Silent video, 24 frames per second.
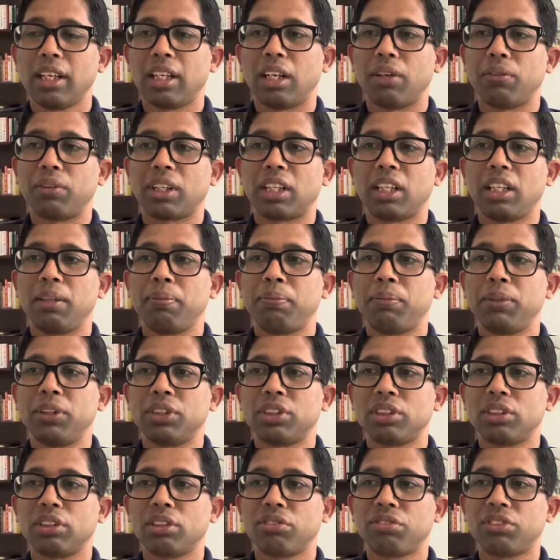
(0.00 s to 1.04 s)
Now a key
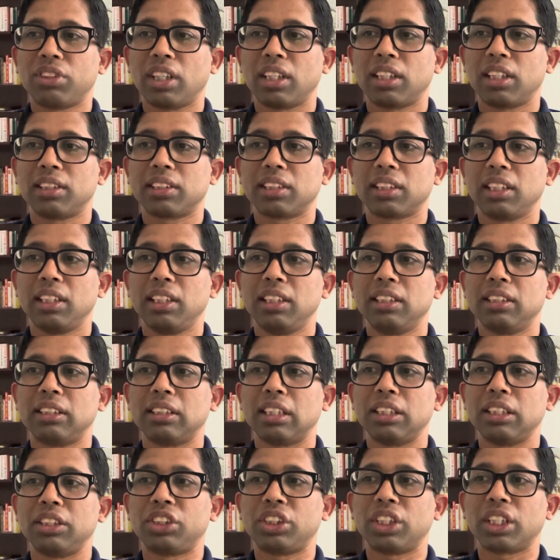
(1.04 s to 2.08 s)
piece of task is
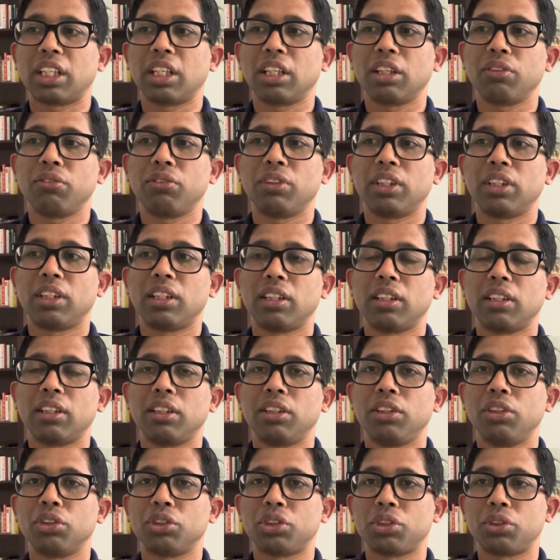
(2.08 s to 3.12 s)
checking whether
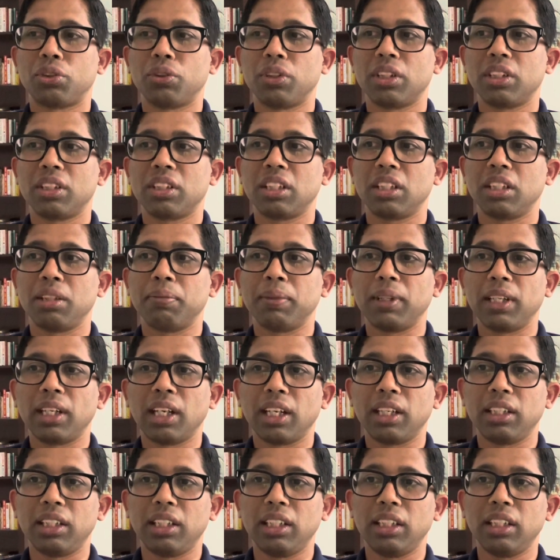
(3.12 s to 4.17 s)
your student email
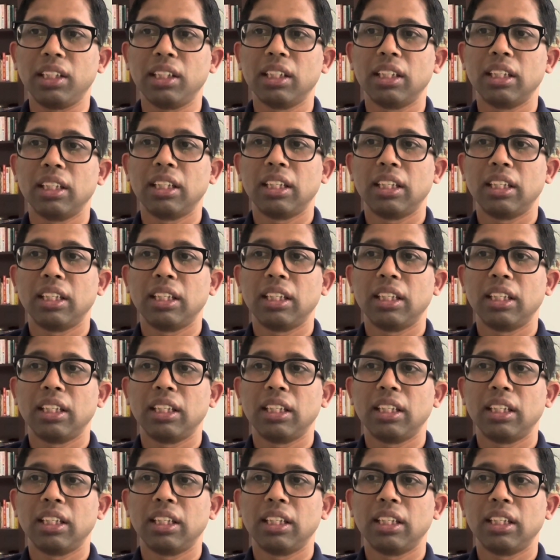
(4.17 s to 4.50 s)
ID